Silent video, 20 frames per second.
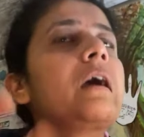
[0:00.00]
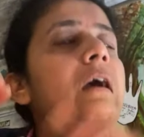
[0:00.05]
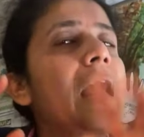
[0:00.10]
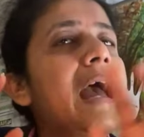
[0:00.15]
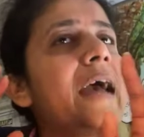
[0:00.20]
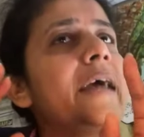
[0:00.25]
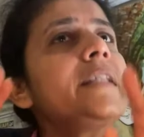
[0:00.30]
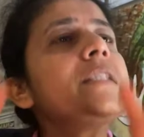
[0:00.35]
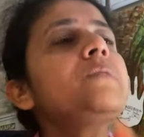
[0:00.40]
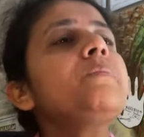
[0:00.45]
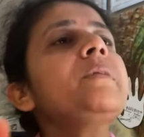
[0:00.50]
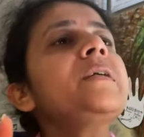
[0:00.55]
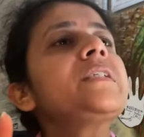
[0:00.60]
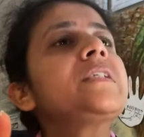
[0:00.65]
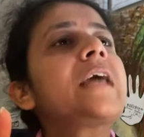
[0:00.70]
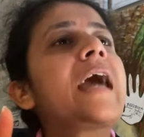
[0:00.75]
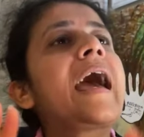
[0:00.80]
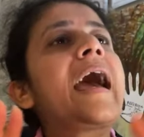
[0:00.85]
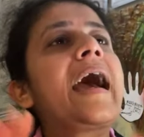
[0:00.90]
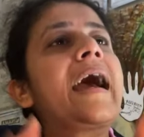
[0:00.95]
As much
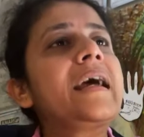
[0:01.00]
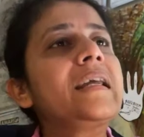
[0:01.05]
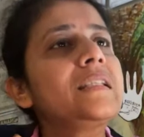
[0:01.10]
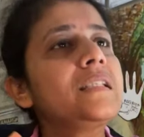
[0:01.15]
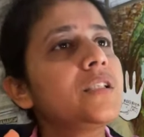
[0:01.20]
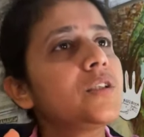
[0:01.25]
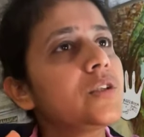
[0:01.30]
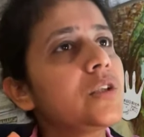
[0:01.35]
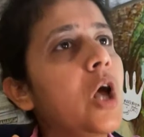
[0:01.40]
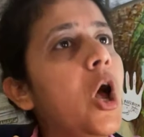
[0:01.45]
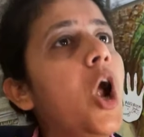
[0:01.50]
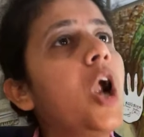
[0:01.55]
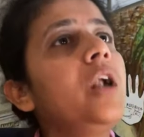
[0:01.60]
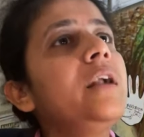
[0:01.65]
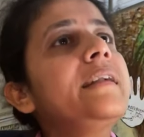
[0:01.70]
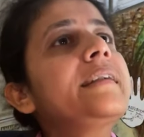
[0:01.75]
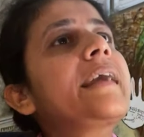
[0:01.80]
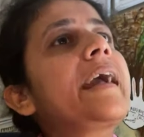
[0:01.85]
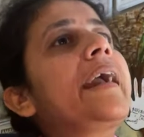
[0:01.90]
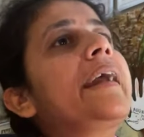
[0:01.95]
as
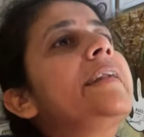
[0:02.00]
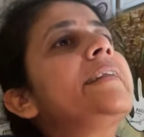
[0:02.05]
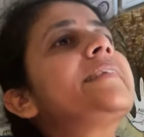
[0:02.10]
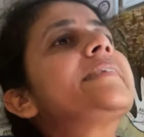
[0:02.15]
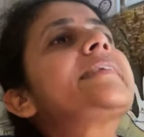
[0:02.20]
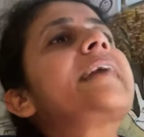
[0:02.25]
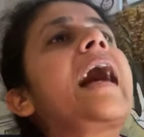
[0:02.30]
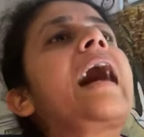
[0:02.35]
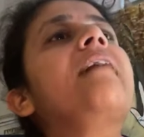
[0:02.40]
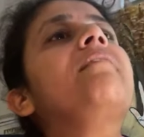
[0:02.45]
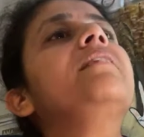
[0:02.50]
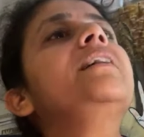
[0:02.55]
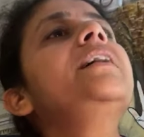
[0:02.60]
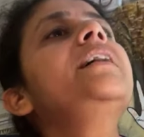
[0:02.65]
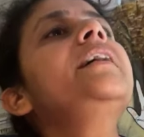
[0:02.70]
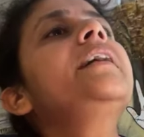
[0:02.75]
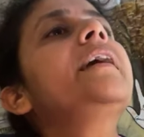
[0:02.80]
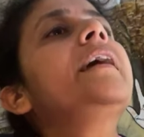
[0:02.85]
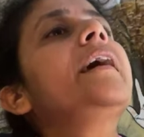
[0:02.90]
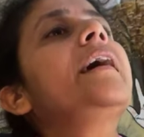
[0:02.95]
salt and sour
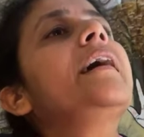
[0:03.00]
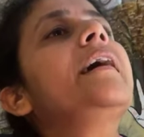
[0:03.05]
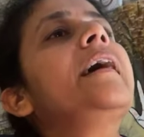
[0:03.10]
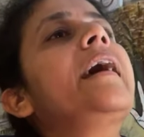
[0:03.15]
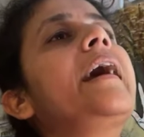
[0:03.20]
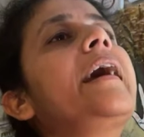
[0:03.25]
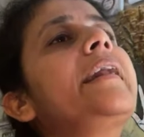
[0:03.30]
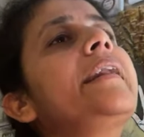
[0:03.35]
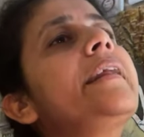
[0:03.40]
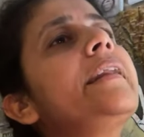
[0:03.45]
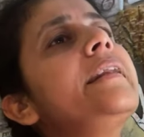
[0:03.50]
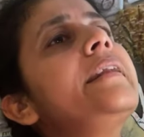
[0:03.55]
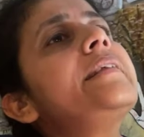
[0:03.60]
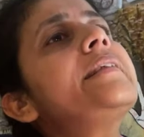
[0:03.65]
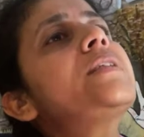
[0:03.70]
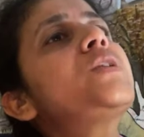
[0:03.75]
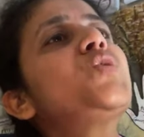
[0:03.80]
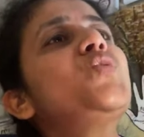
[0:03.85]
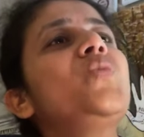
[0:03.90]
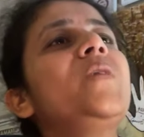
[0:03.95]
and a little
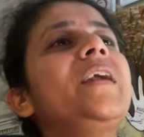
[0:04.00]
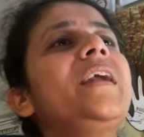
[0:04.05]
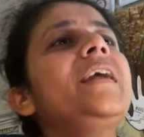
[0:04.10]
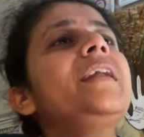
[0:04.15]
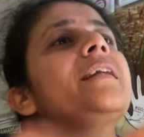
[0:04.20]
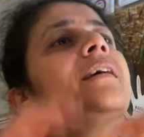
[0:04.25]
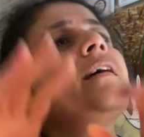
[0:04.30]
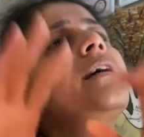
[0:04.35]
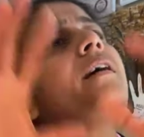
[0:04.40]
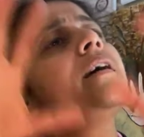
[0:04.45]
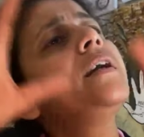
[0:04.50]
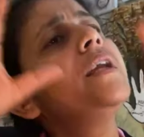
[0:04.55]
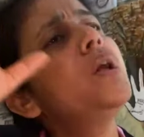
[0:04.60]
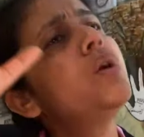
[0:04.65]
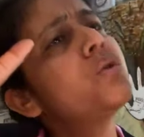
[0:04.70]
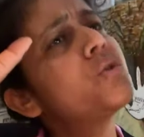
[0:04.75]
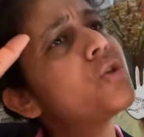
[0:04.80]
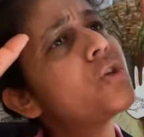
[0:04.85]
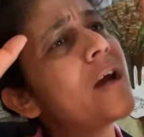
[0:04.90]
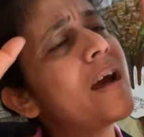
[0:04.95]
sweet, you
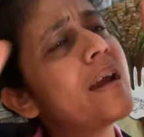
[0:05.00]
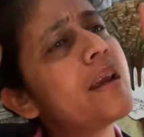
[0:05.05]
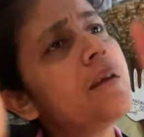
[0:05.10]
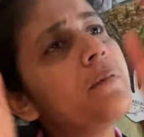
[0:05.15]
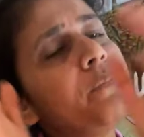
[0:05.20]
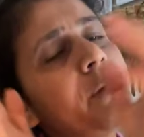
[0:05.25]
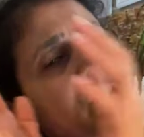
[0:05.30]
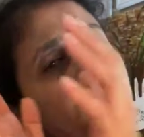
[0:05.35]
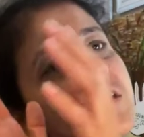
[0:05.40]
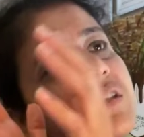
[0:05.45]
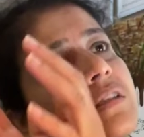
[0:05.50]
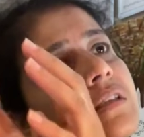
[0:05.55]
try because